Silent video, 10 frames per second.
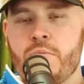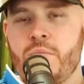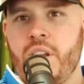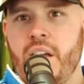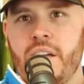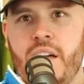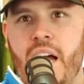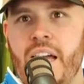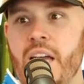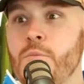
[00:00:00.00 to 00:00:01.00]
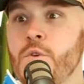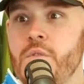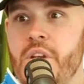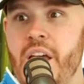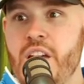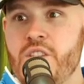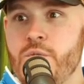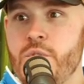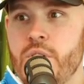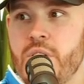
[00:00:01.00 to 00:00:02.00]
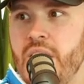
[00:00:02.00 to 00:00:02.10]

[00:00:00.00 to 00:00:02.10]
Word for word: but like I got to move to Nashville because